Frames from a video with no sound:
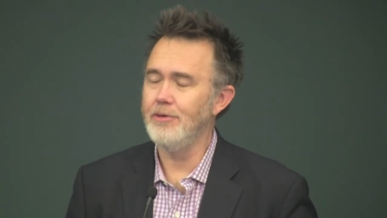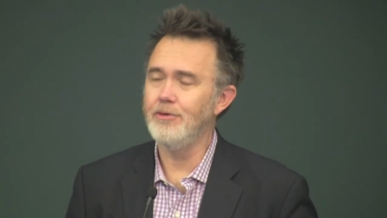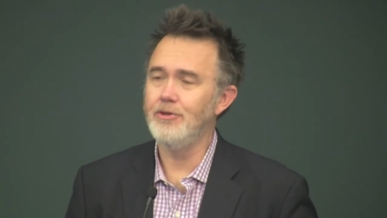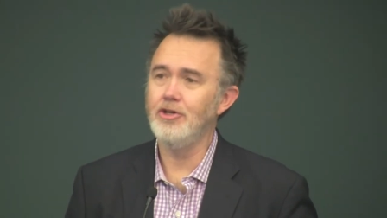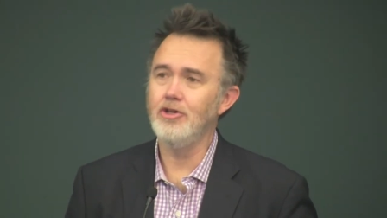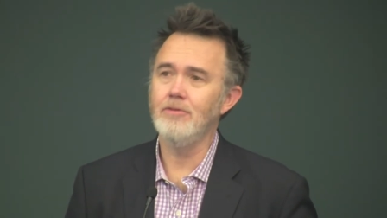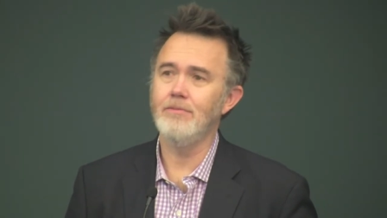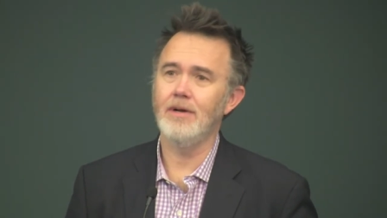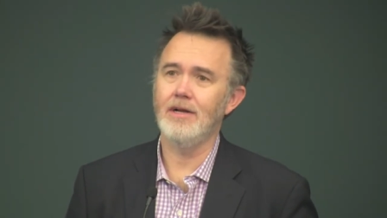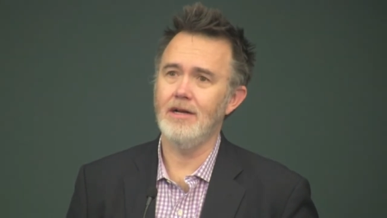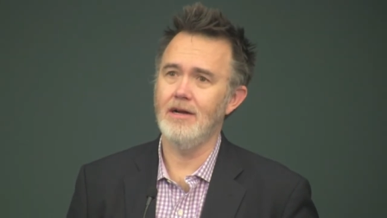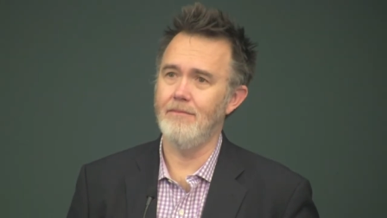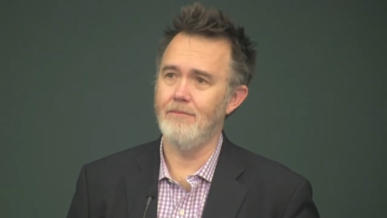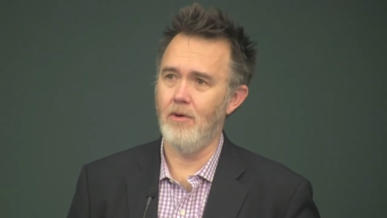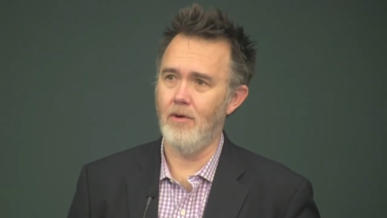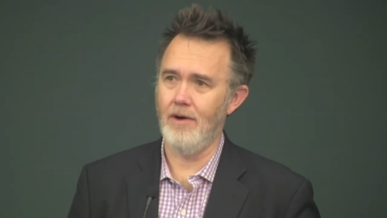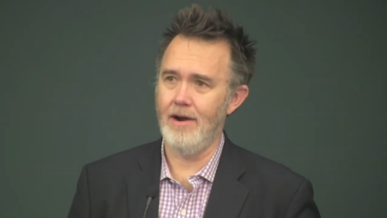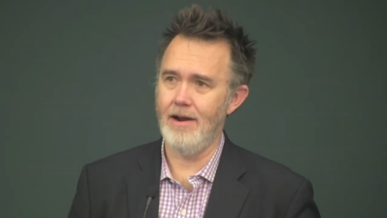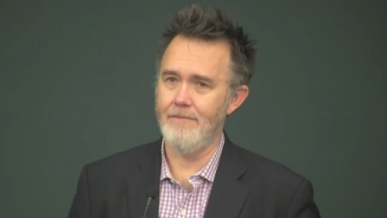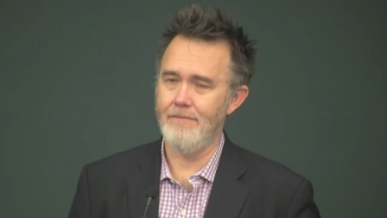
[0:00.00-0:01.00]
You do become
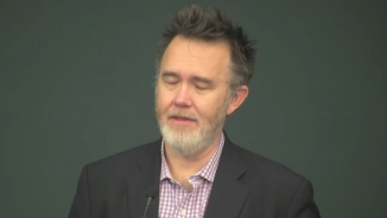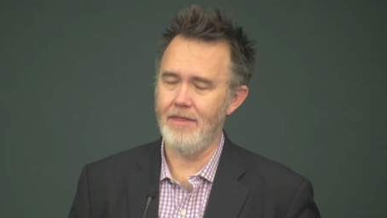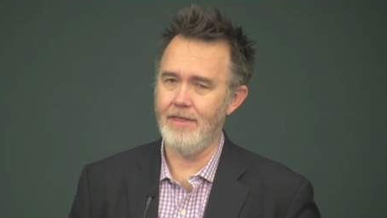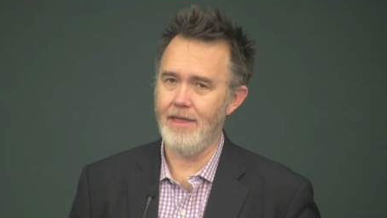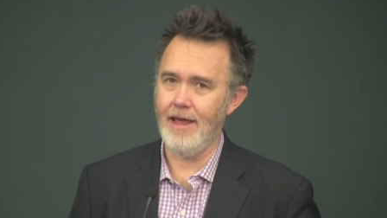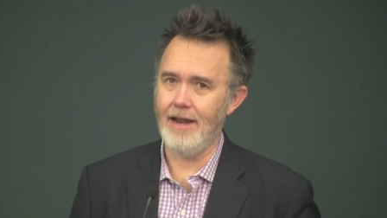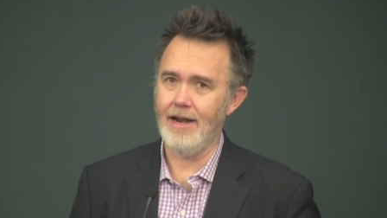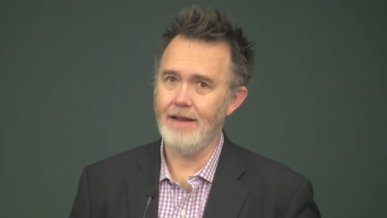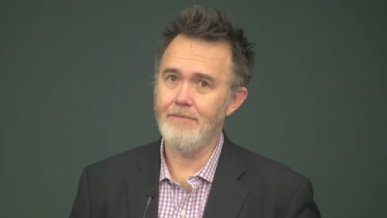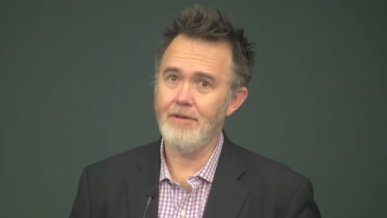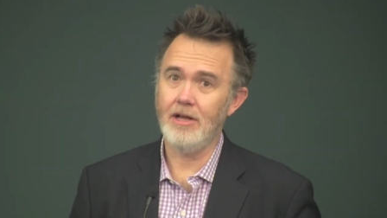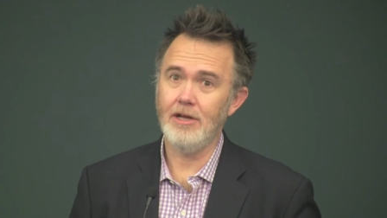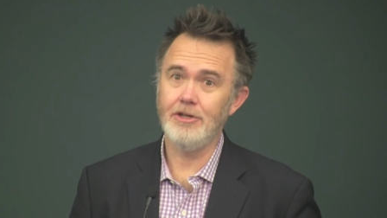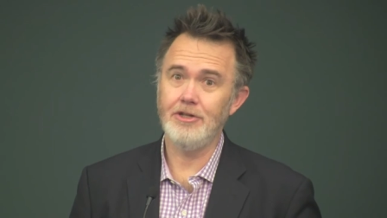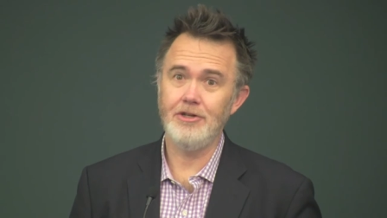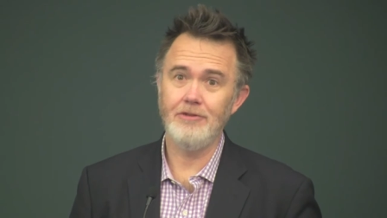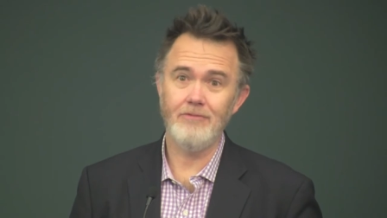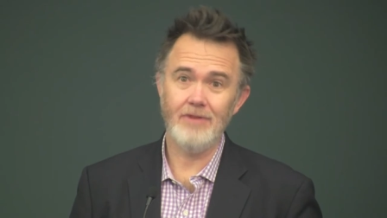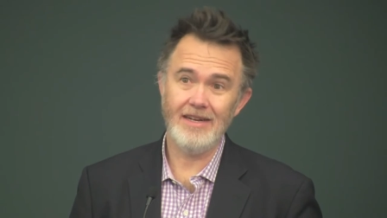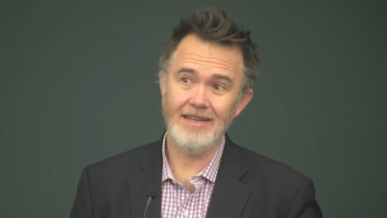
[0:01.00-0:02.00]
more empathetic
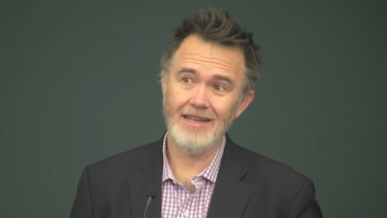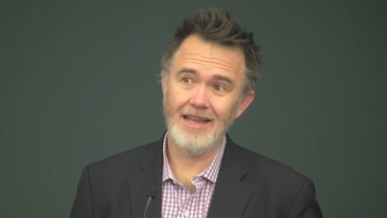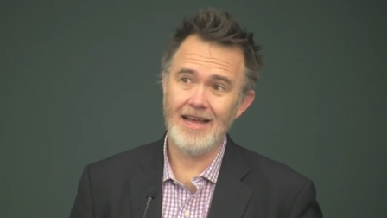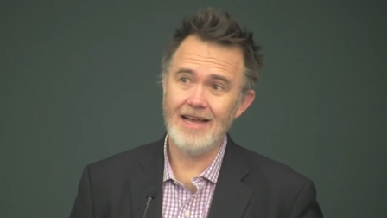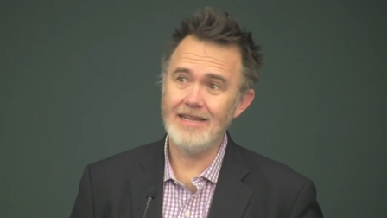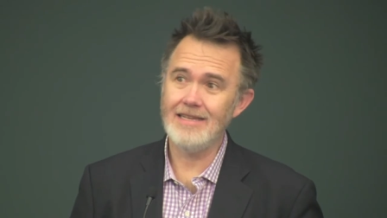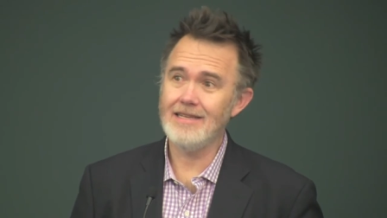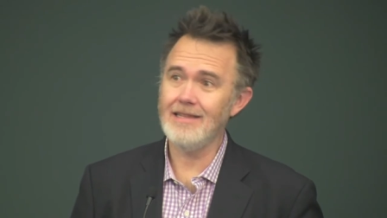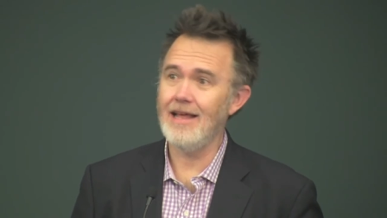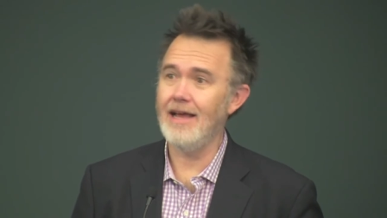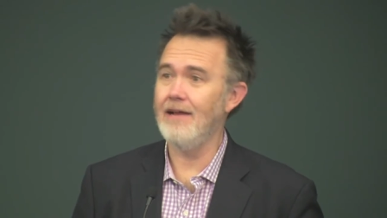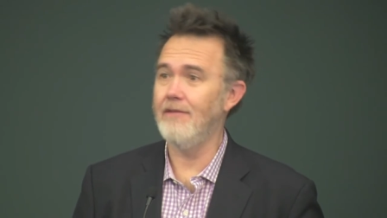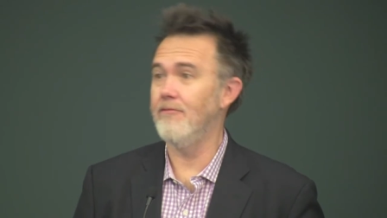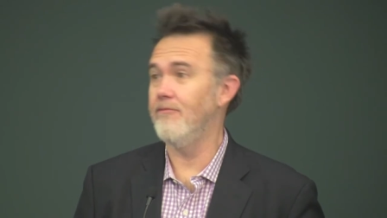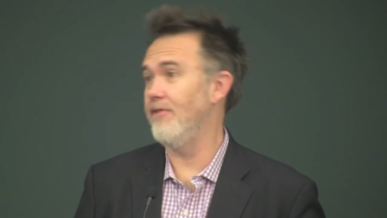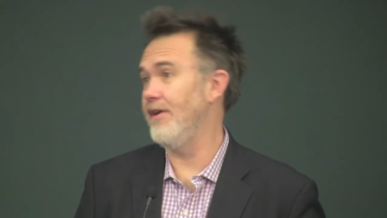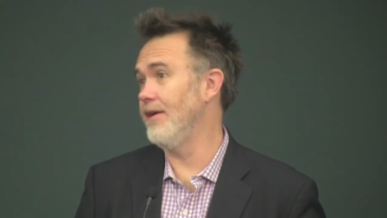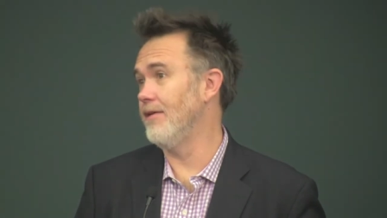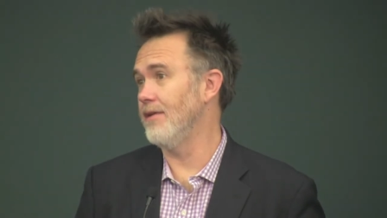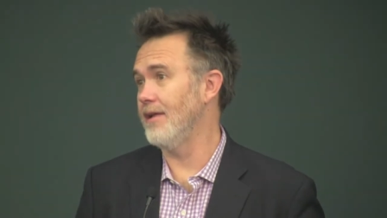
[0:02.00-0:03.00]
because you realize that
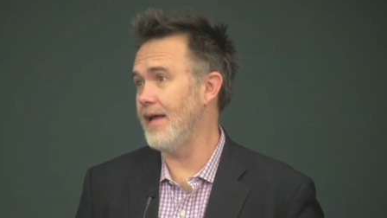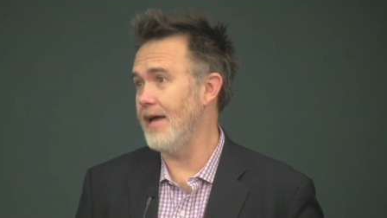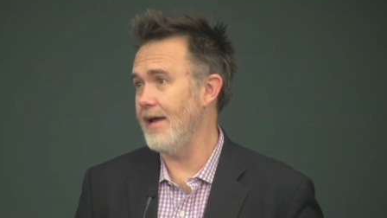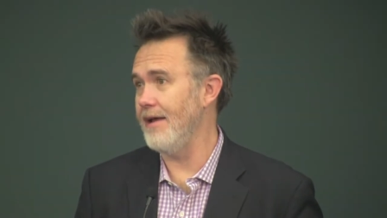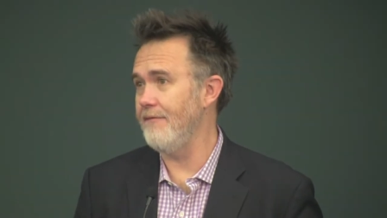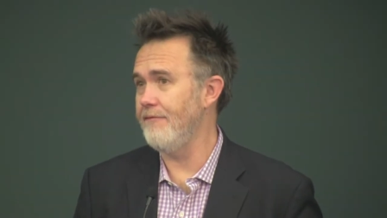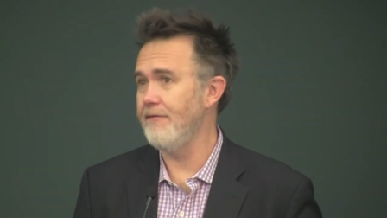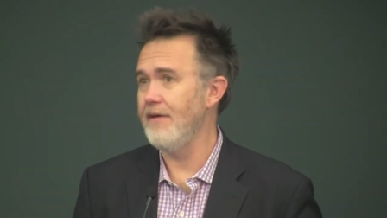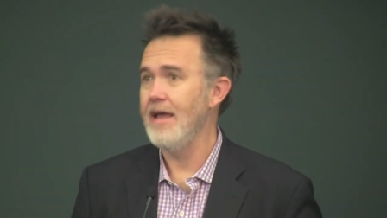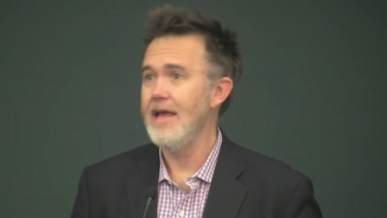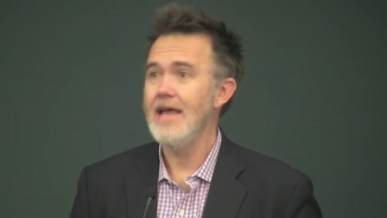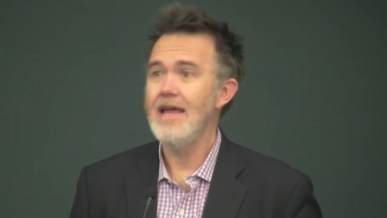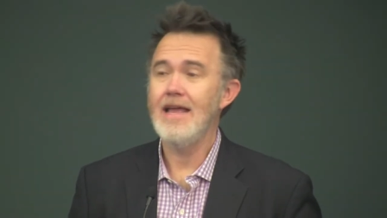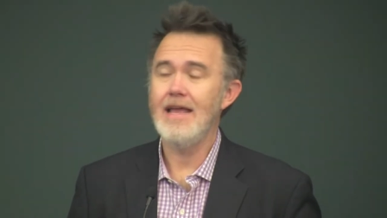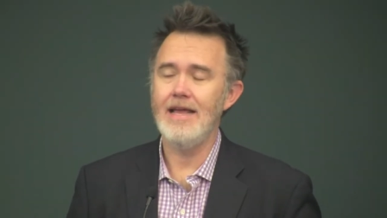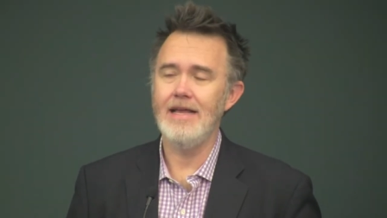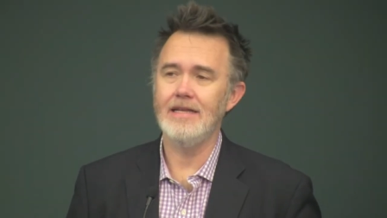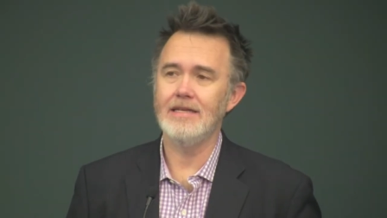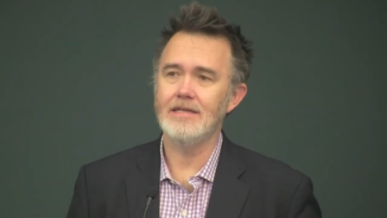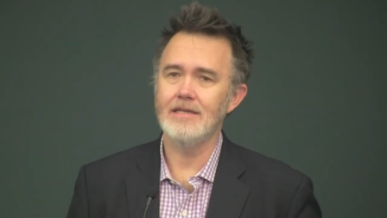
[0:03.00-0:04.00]
real life
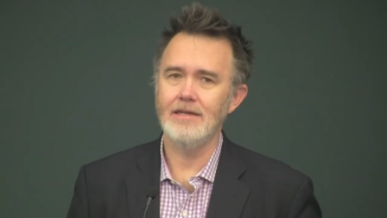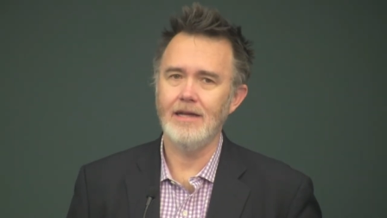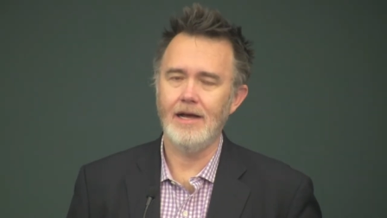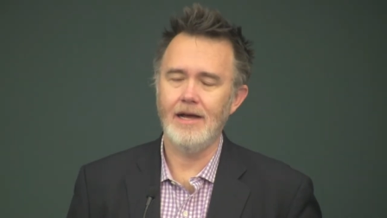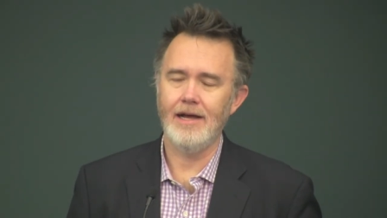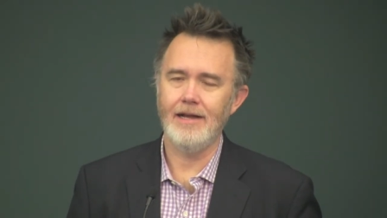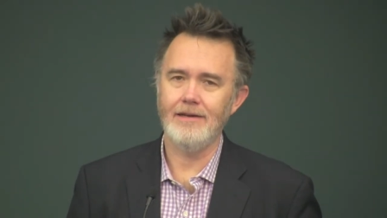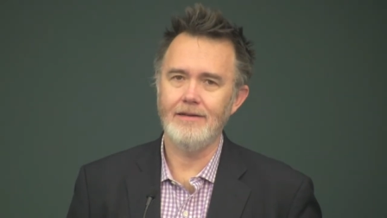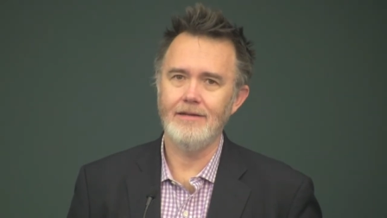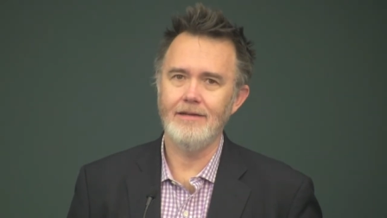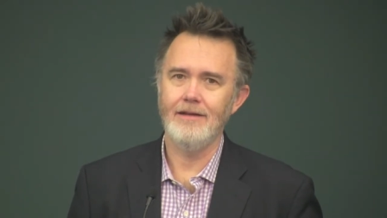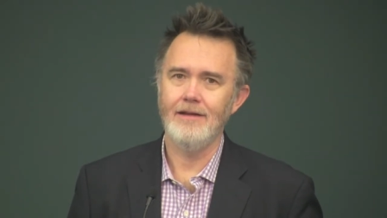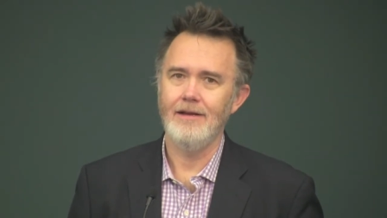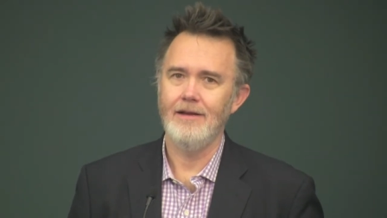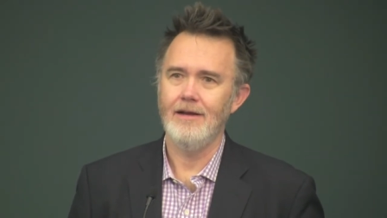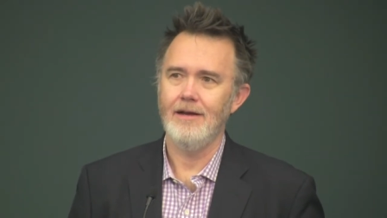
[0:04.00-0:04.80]
is not,